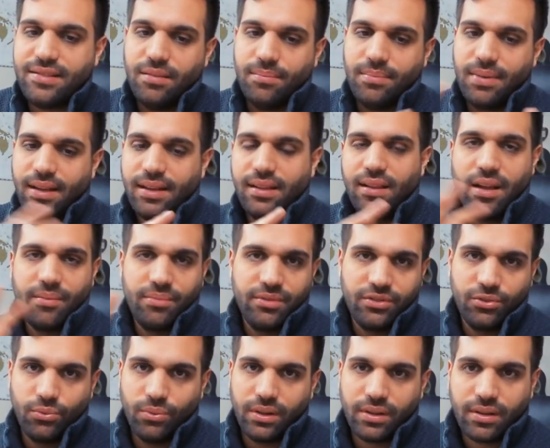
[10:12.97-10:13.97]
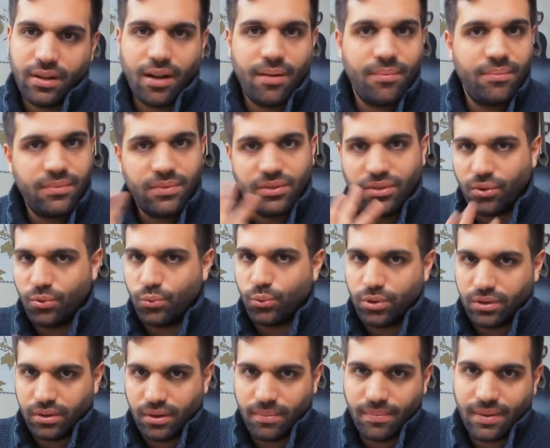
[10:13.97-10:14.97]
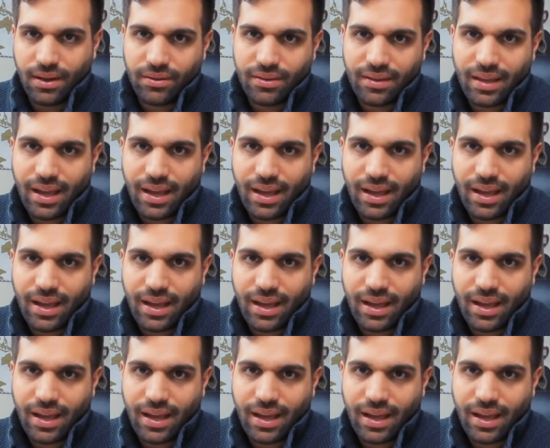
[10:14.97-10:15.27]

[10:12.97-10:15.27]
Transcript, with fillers: the big labels will come. Don't worry about